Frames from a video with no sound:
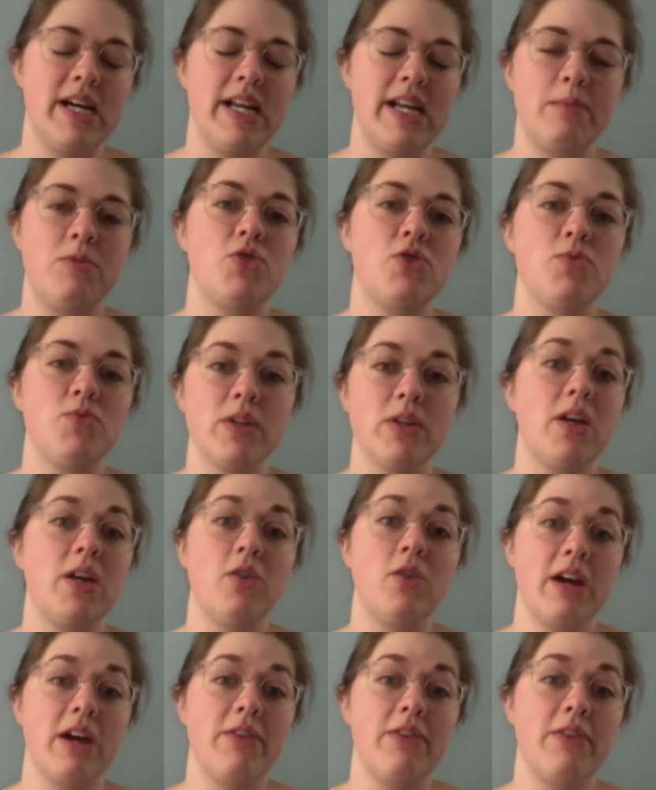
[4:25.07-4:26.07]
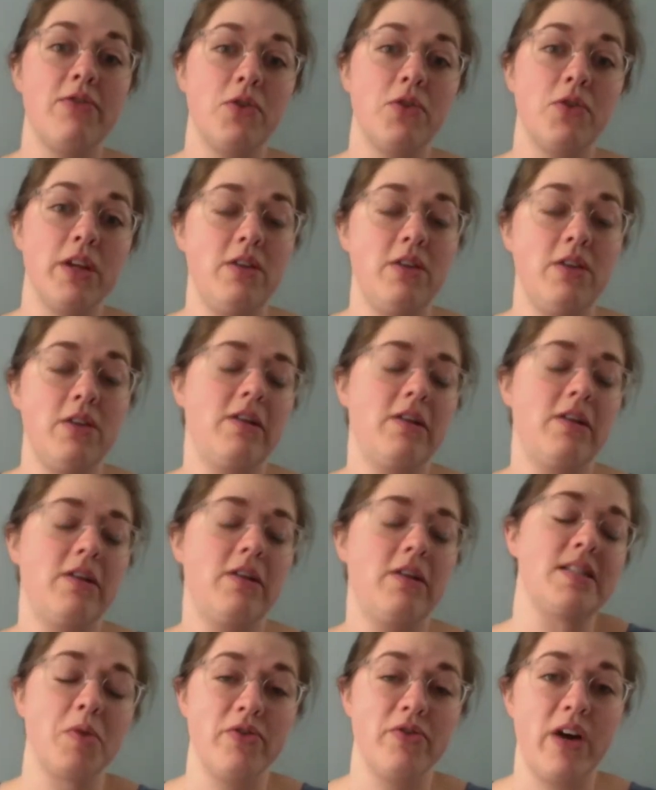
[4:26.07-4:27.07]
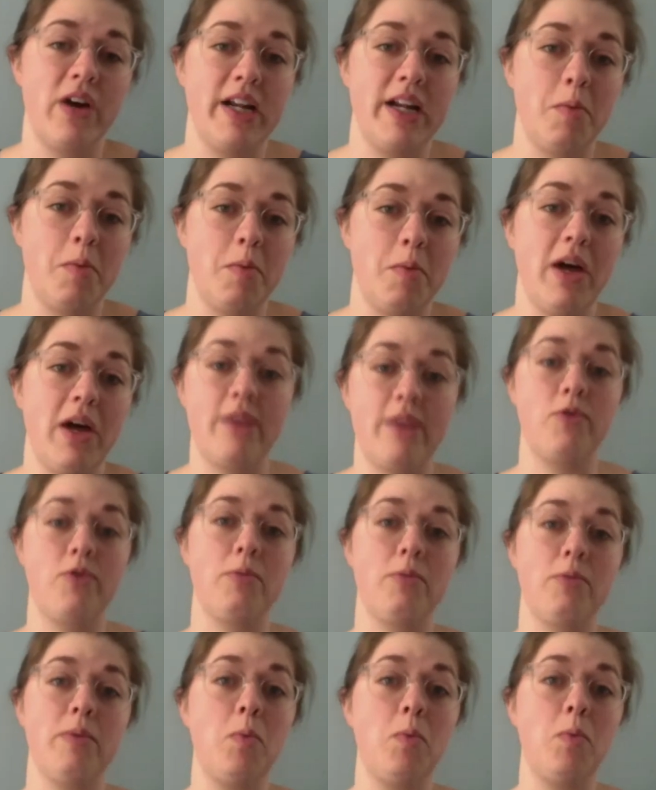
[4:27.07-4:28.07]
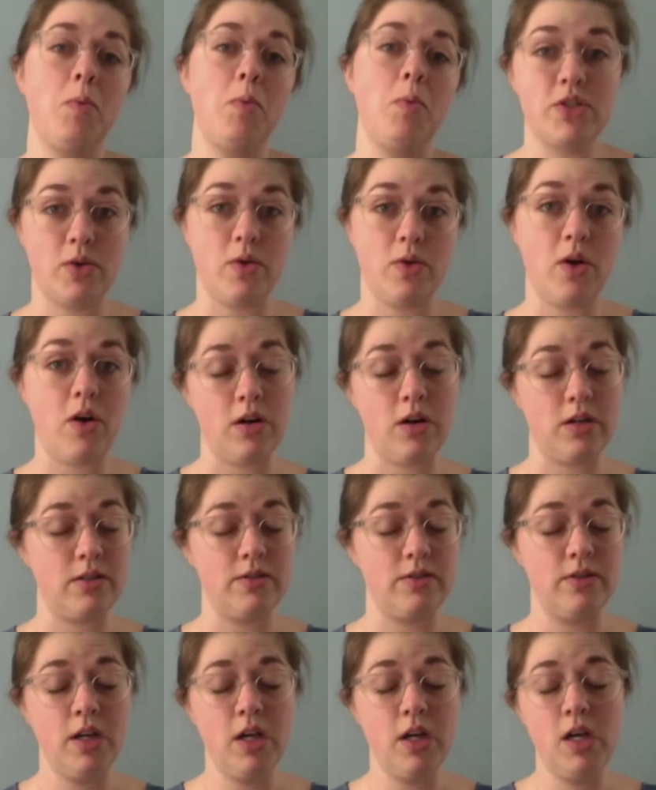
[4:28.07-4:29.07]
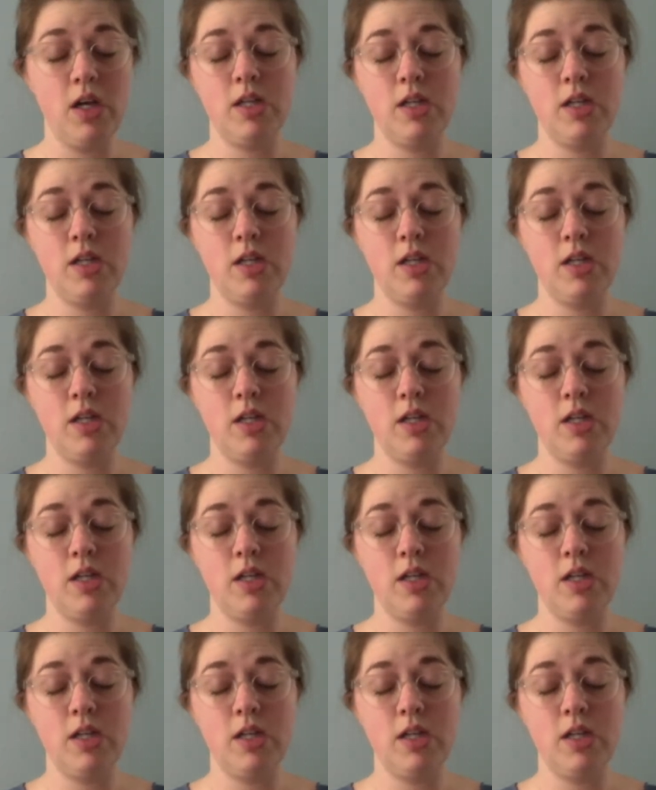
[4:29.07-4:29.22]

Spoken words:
And I'm just really grateful that you guys have provided a platform and worked so hard